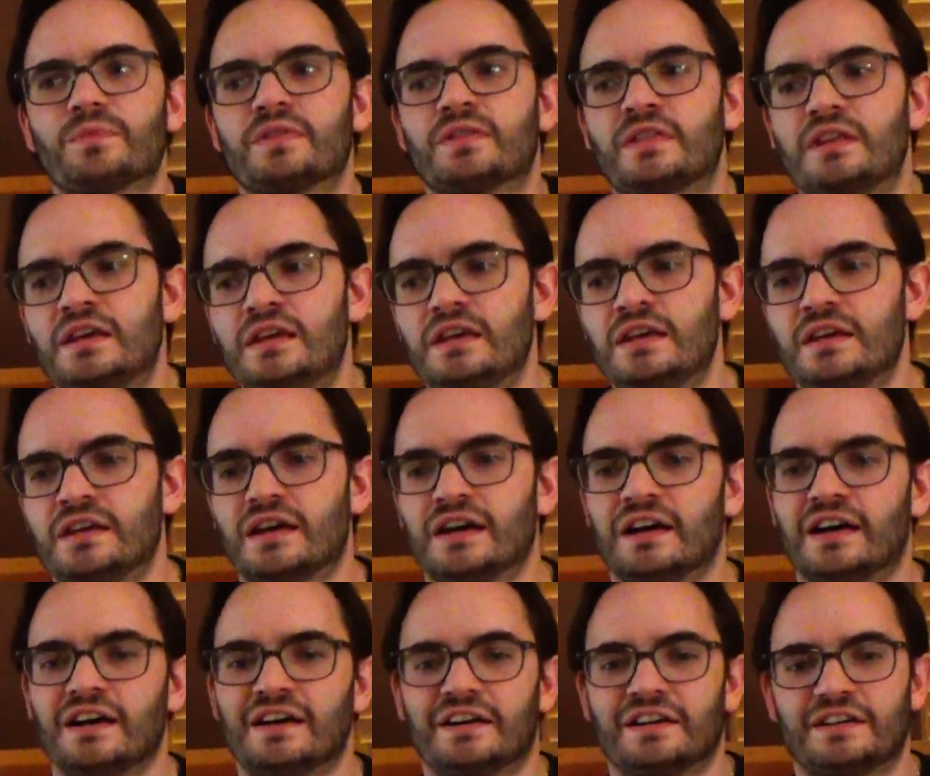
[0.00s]

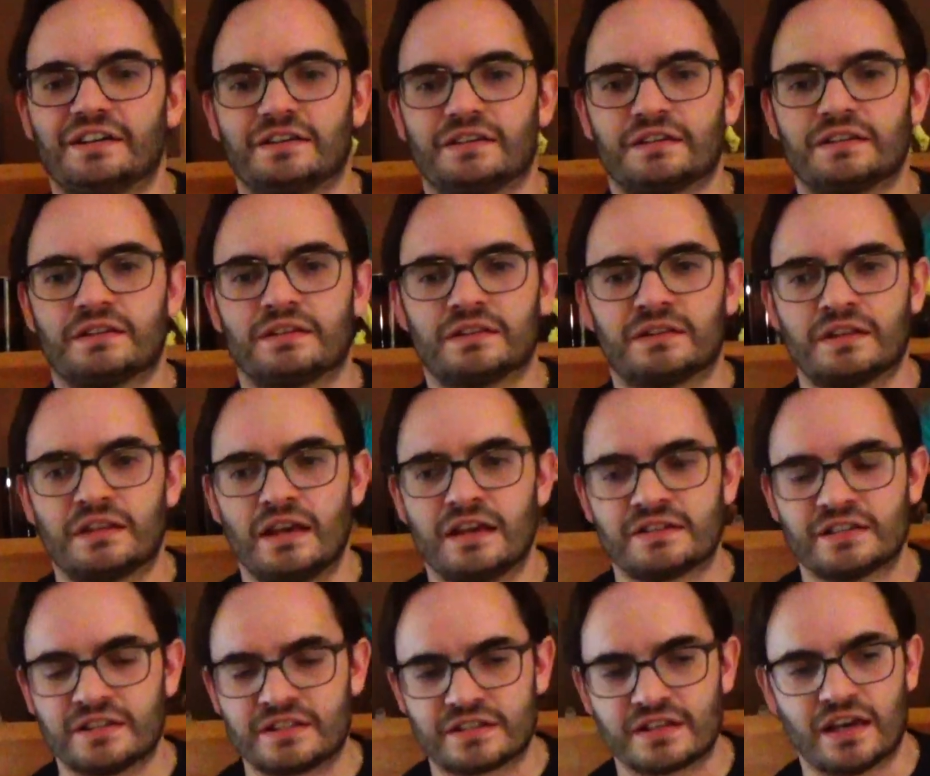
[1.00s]

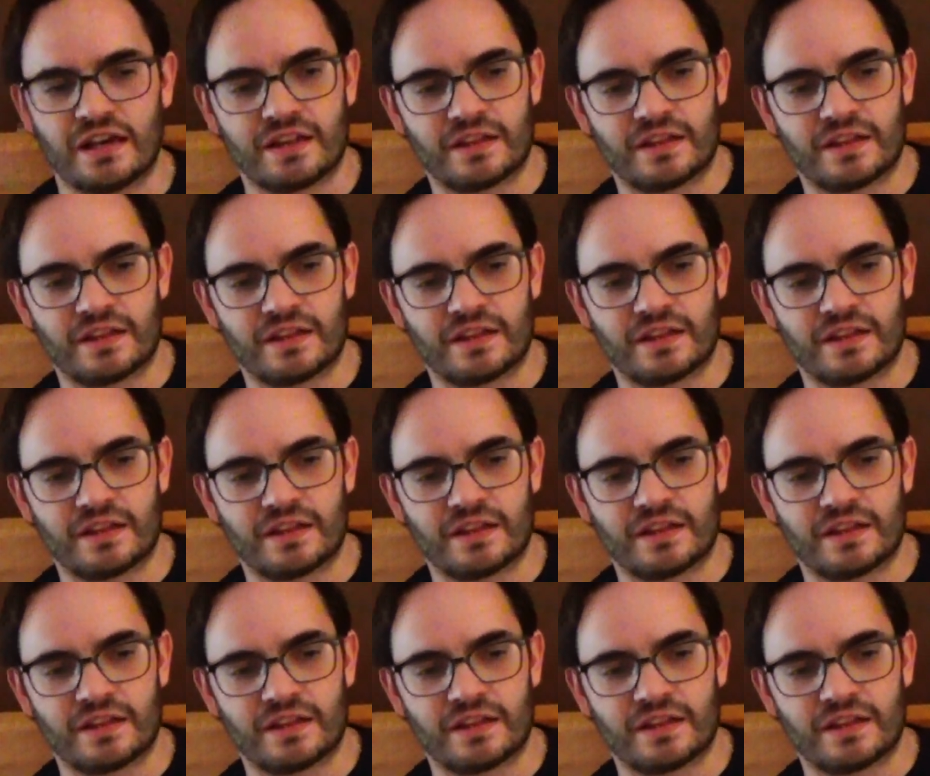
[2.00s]
As I say,